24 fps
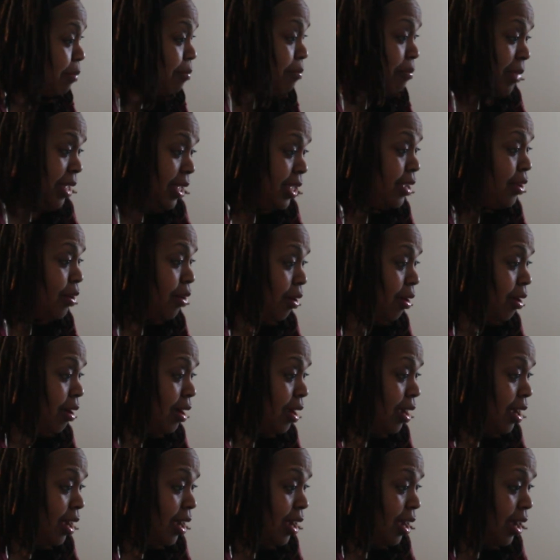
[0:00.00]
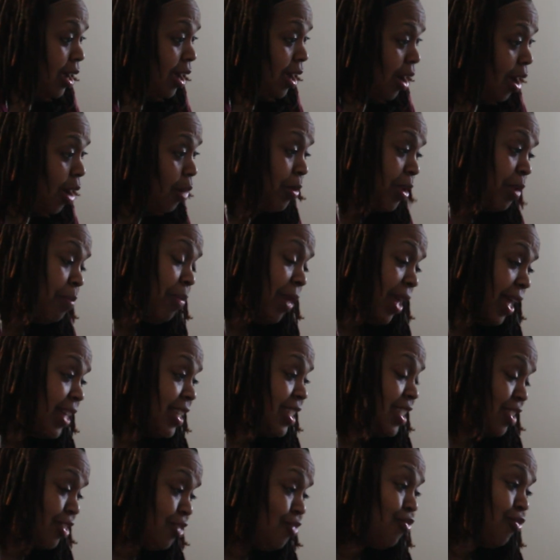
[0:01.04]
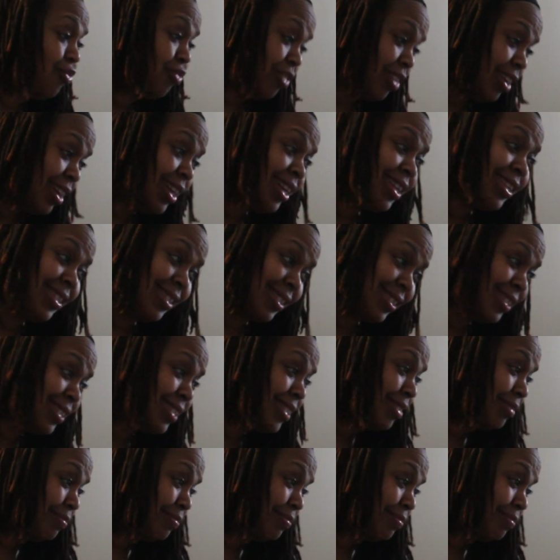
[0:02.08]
We are our best friends.